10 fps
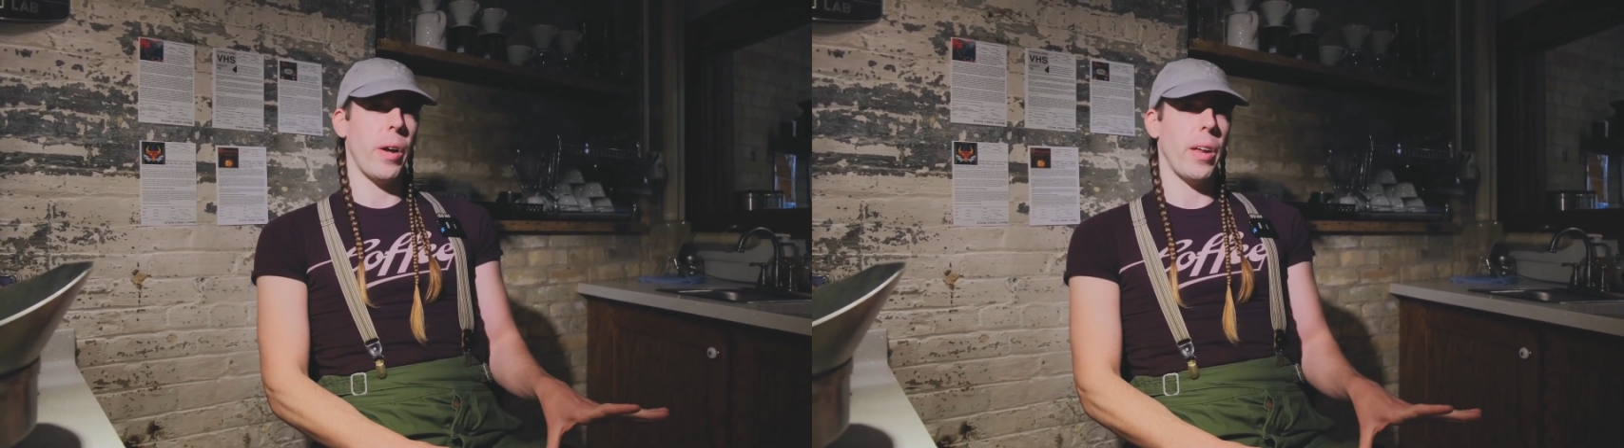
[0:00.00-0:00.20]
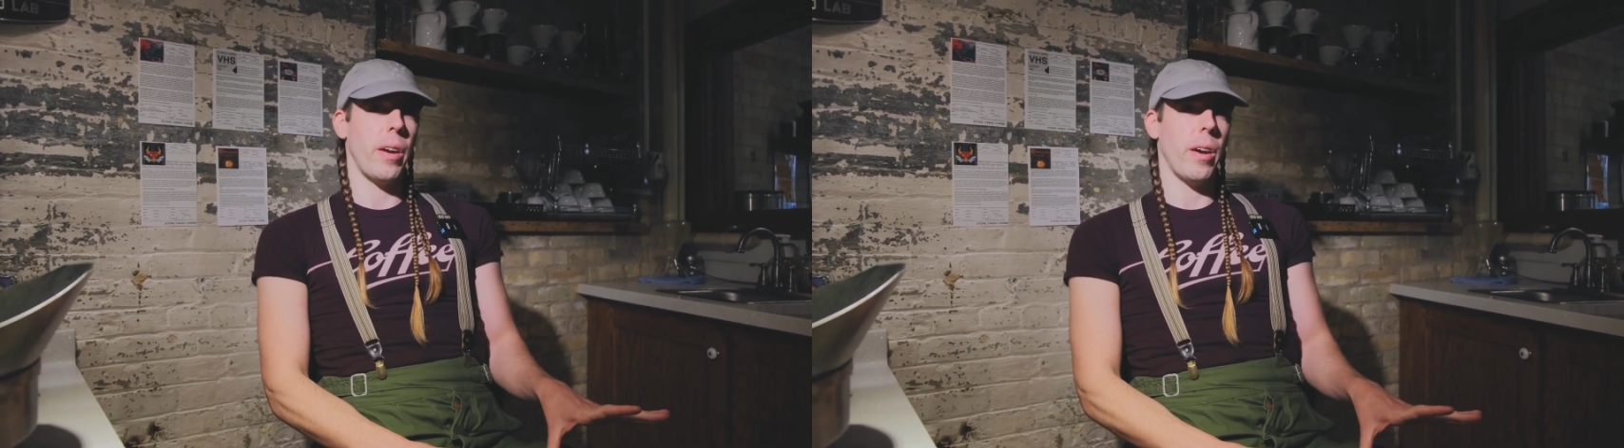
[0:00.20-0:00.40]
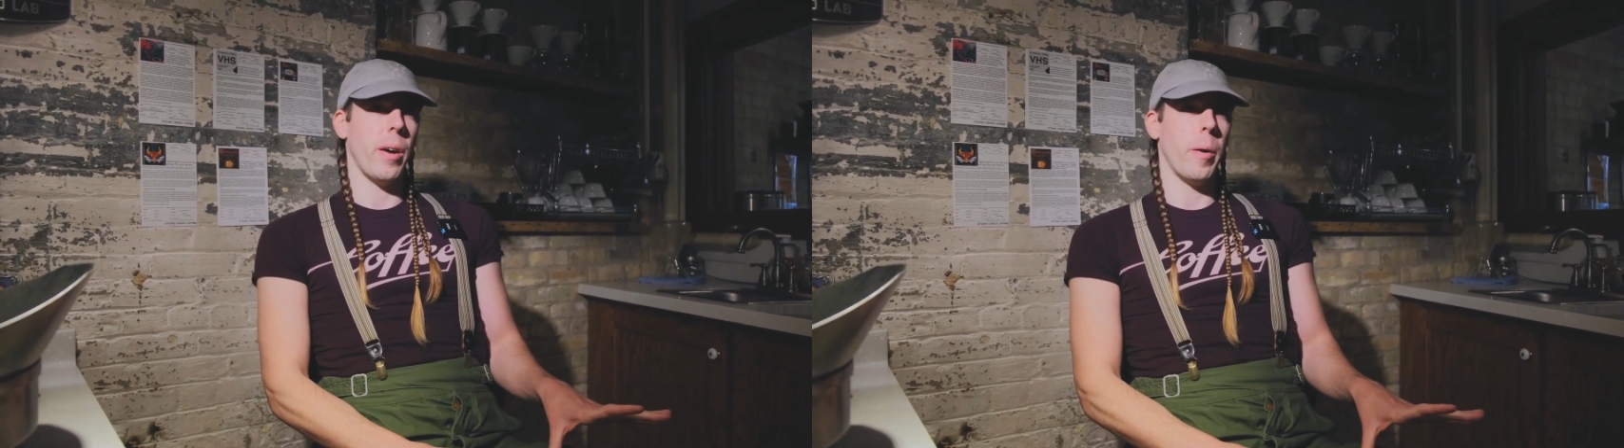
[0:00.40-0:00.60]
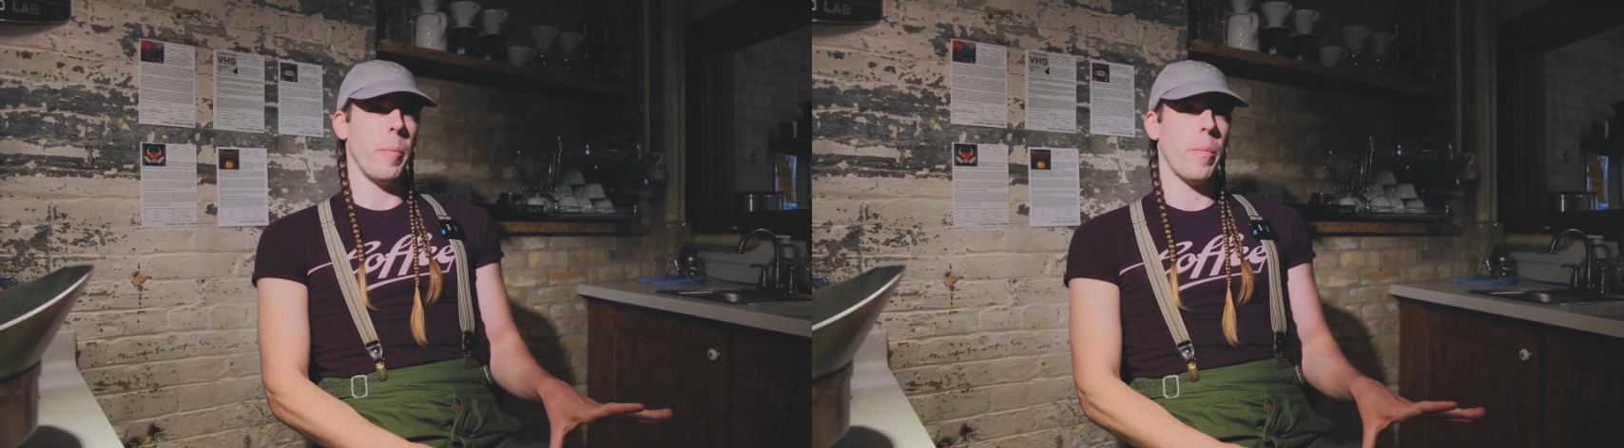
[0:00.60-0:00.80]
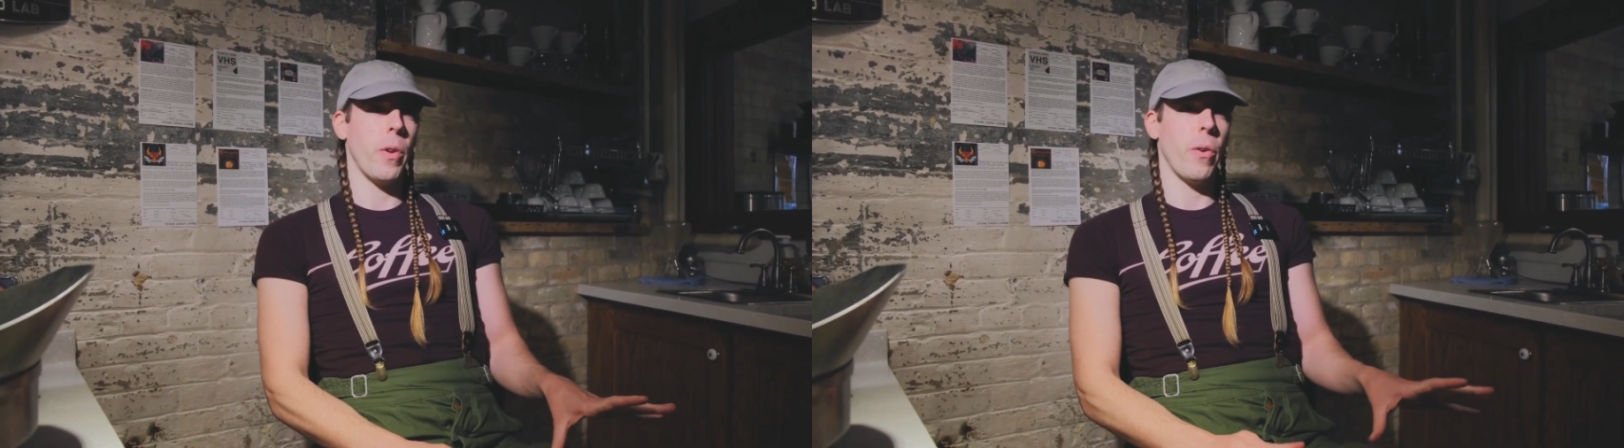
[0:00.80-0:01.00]
but
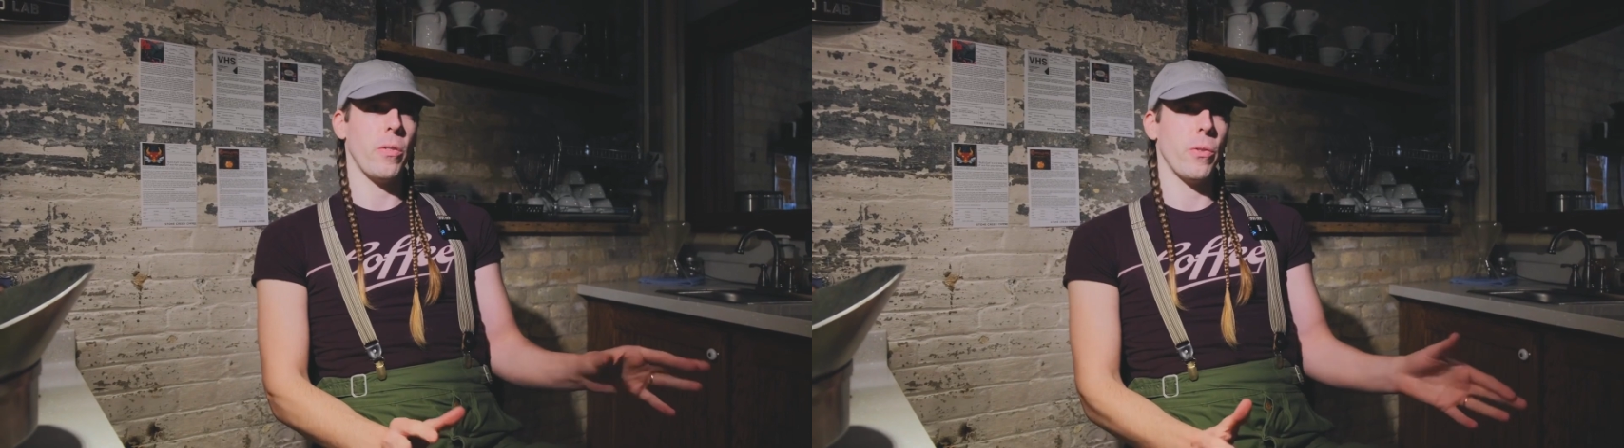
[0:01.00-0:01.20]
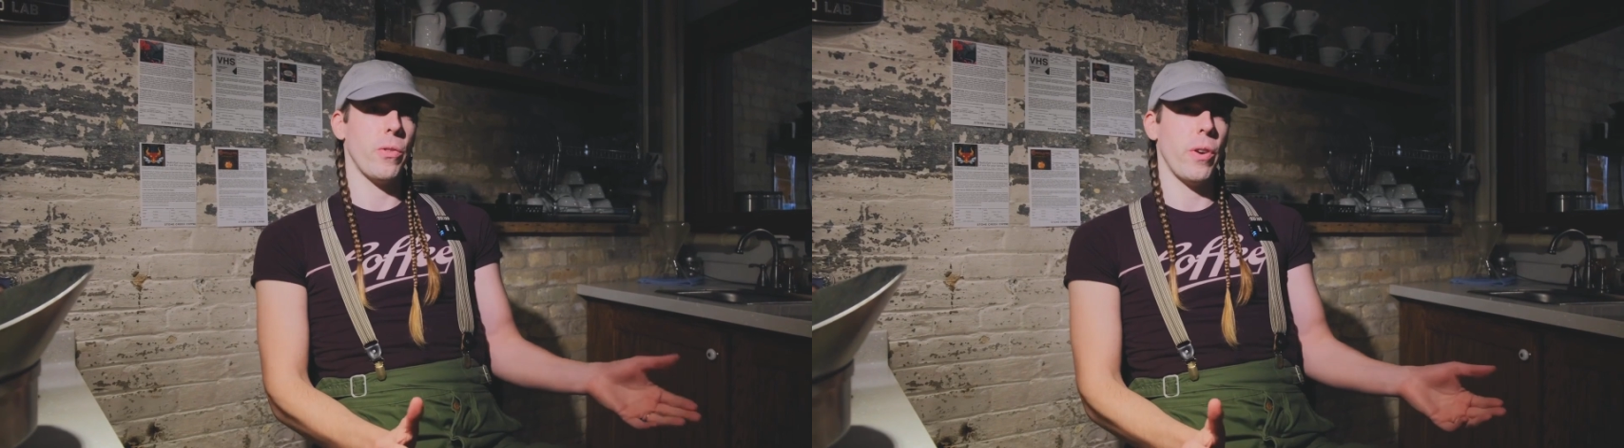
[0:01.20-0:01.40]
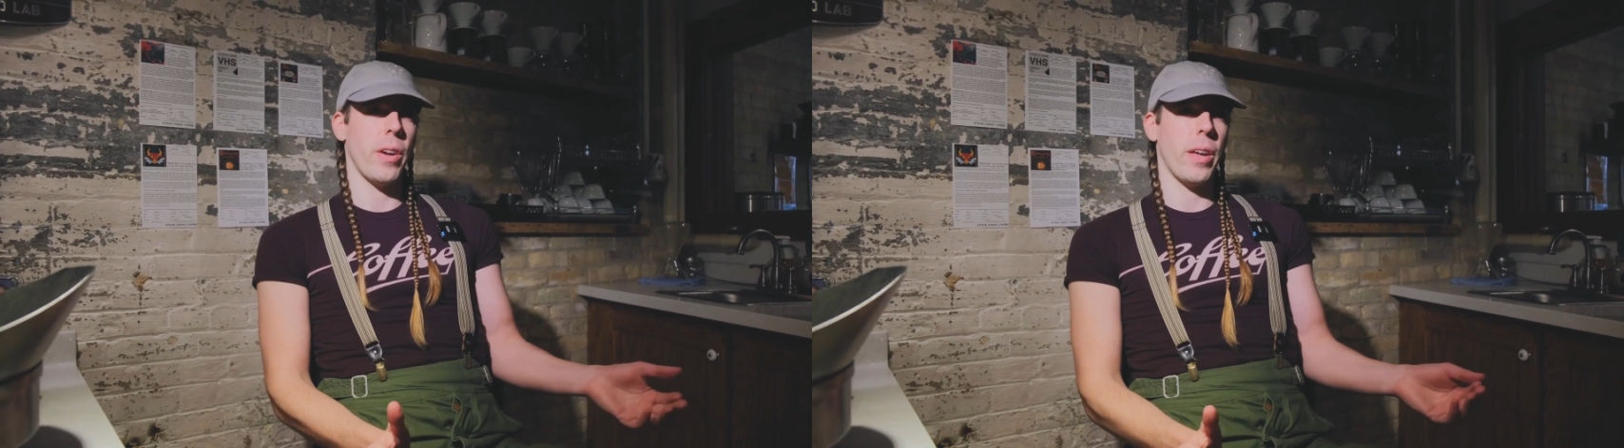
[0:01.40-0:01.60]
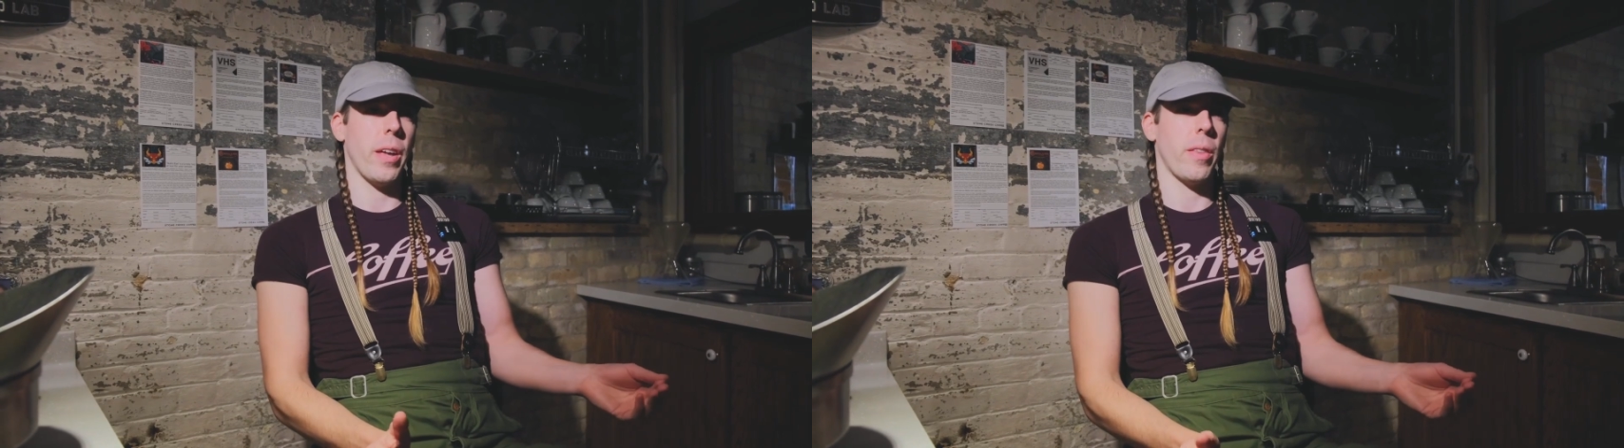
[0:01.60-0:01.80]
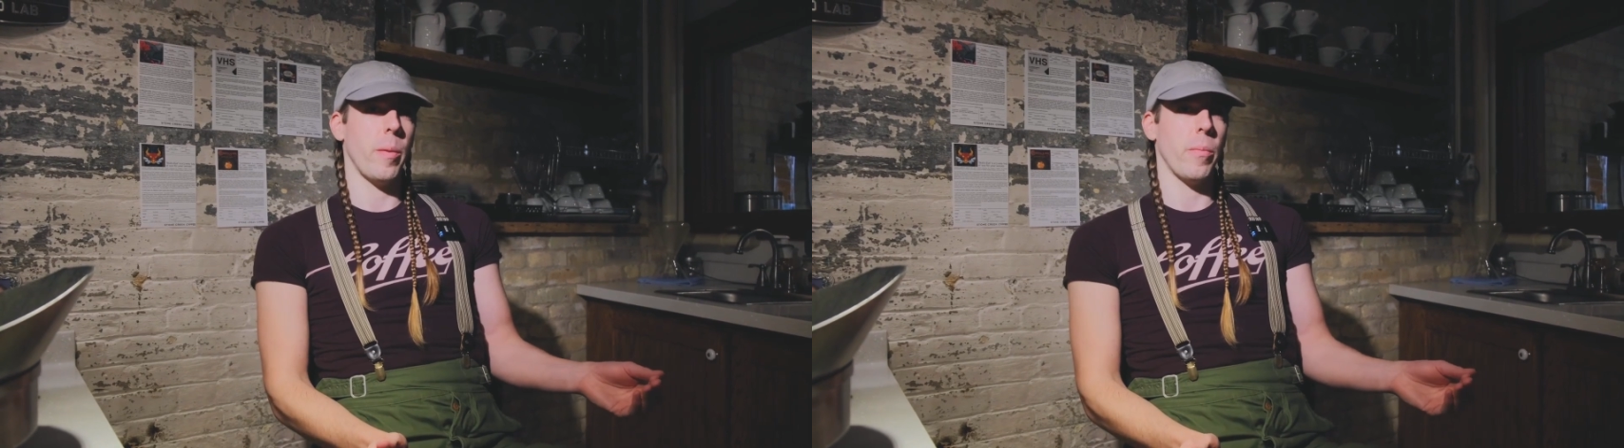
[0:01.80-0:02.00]
um, you're also trying to
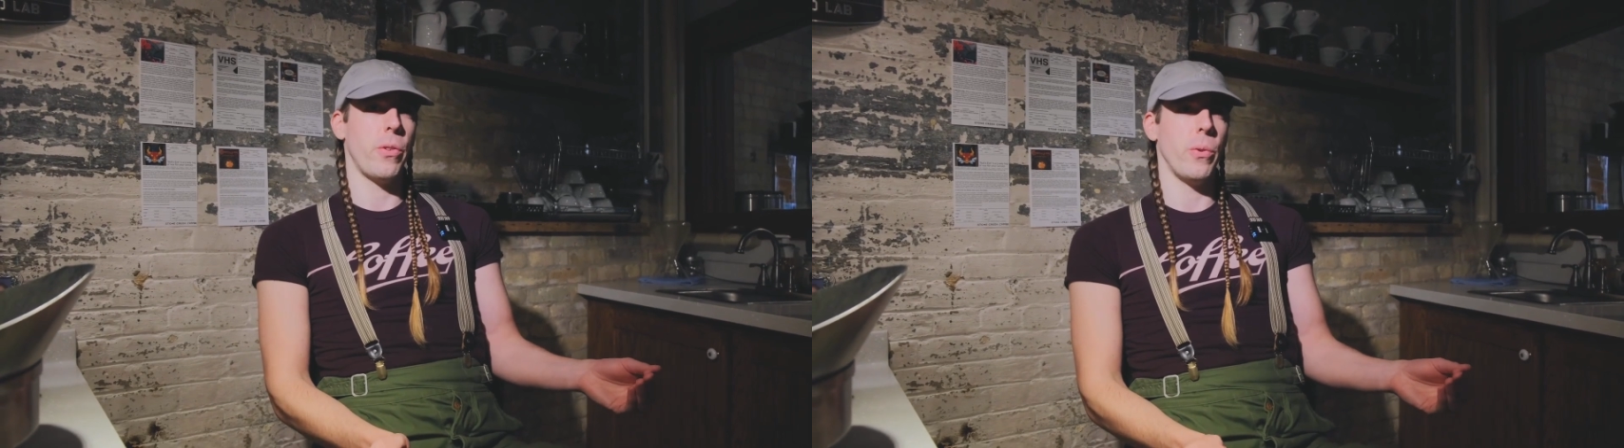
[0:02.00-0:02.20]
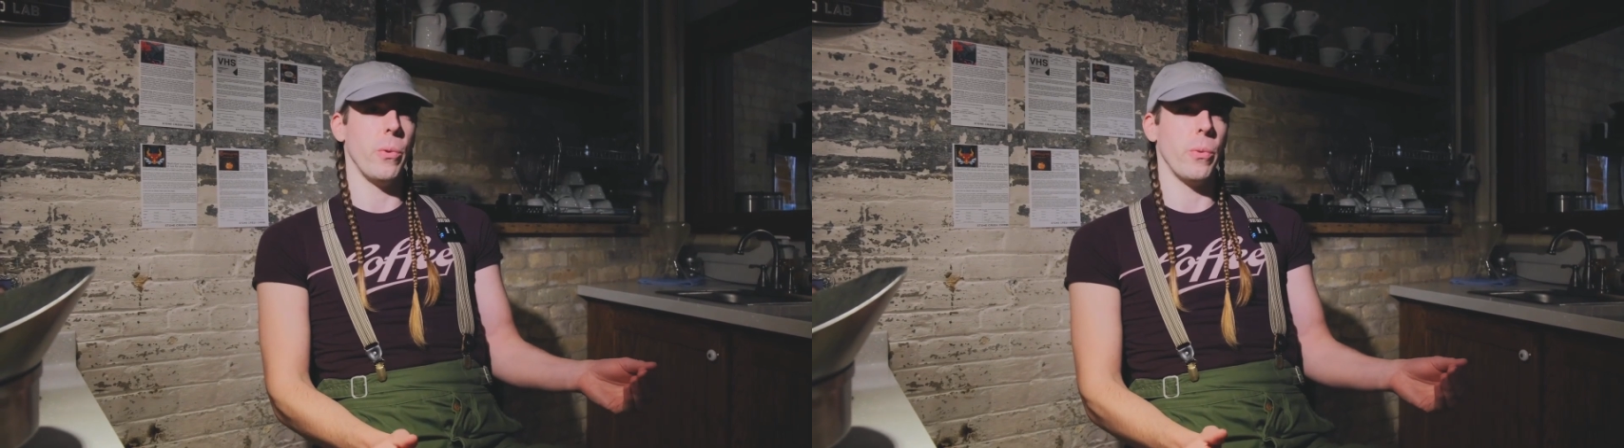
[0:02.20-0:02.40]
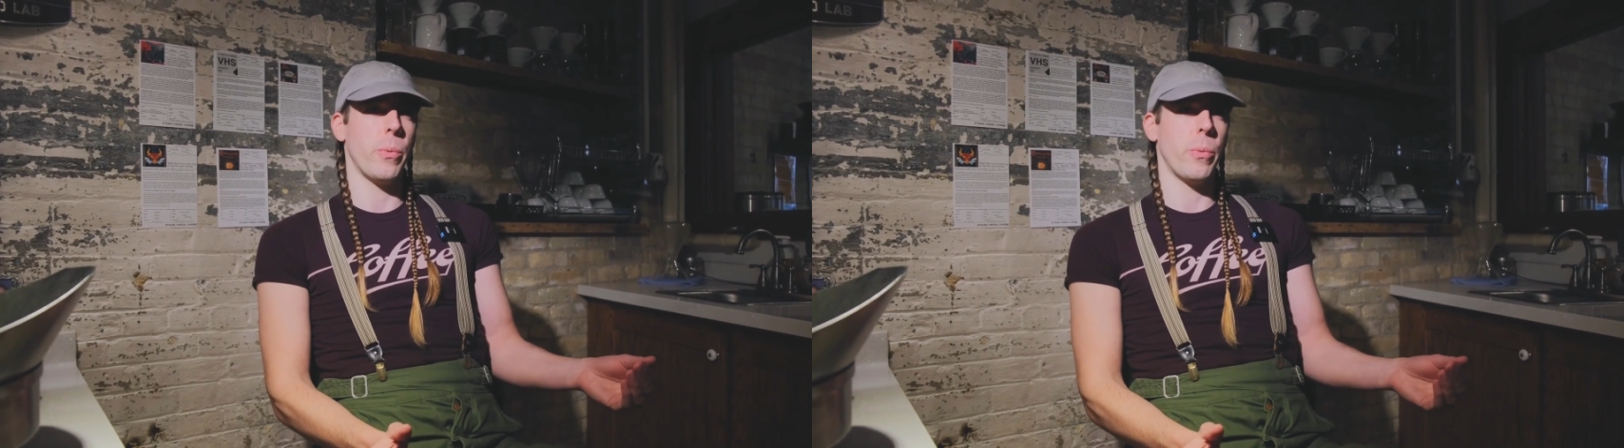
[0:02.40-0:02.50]
get them to